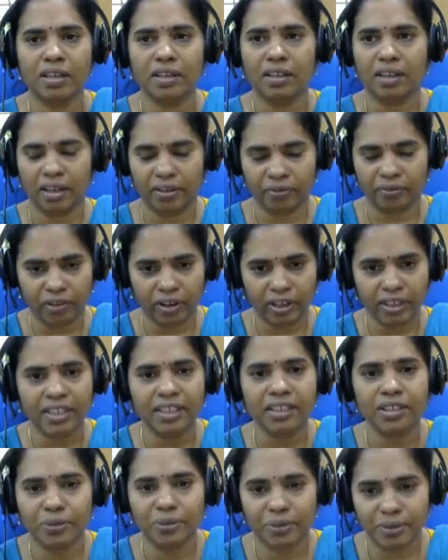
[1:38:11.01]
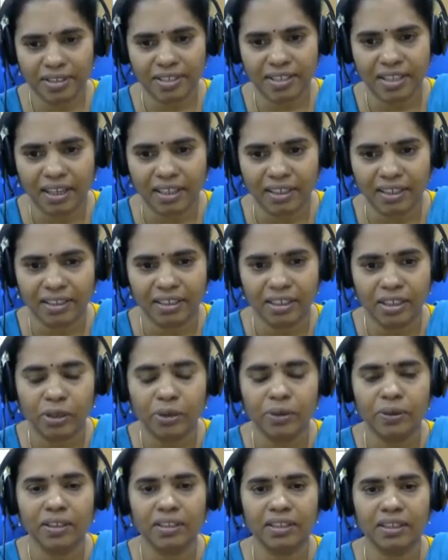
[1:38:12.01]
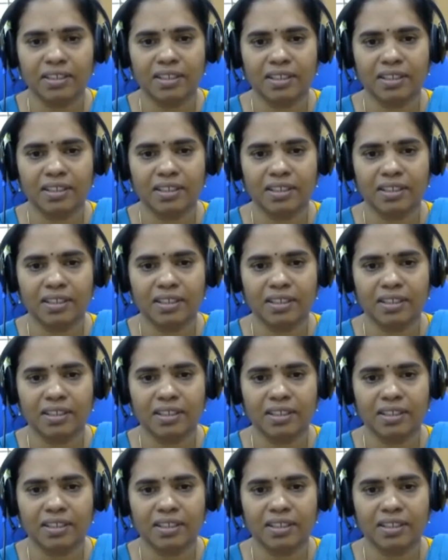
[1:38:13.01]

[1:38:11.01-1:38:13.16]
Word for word: are working towards that including